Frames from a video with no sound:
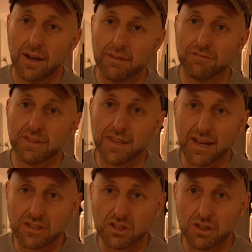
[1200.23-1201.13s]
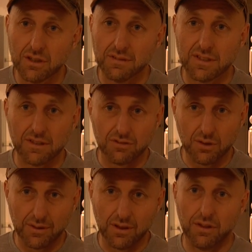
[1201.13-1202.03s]
for that service of
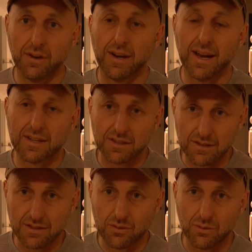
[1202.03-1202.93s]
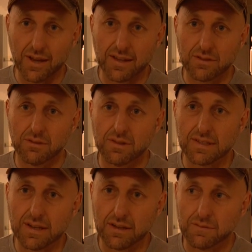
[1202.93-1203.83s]
doing the 3rd axis and all that sort of
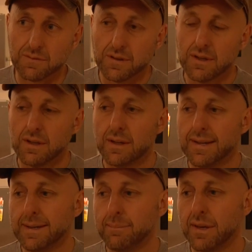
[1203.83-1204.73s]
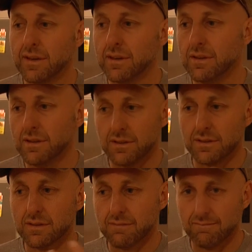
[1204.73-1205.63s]
stuff.
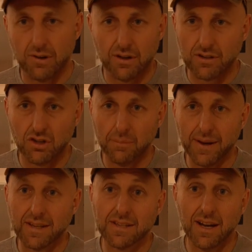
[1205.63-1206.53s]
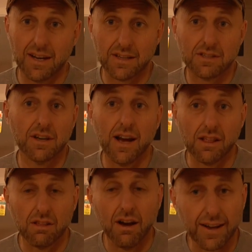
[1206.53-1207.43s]
because on a top-end target site
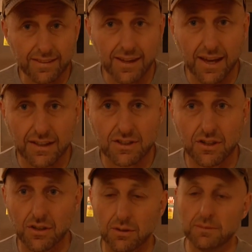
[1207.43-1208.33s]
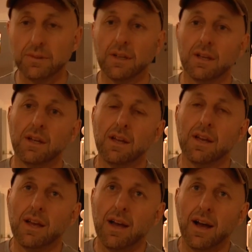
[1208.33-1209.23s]
like the XL,
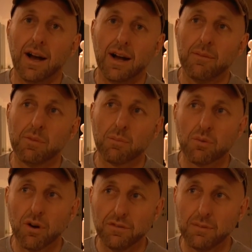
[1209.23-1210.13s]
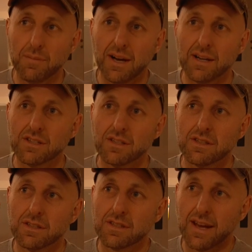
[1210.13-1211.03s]
the profit
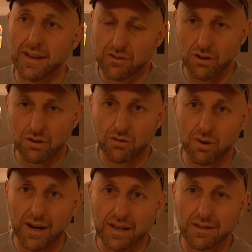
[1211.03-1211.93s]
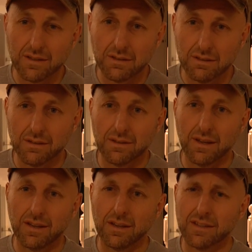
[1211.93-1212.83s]
margins are not great.
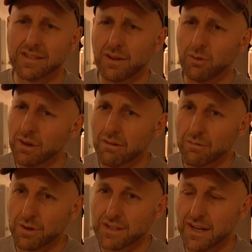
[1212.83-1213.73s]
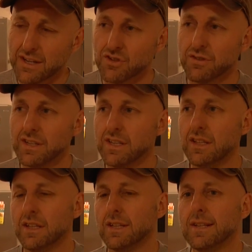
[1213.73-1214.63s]
And you're going to say, well, you're a rich archery
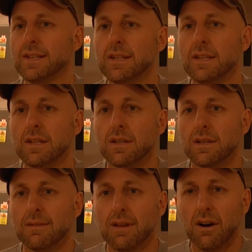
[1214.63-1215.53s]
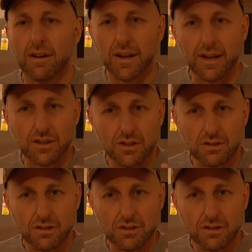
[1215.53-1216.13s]
dealer. On a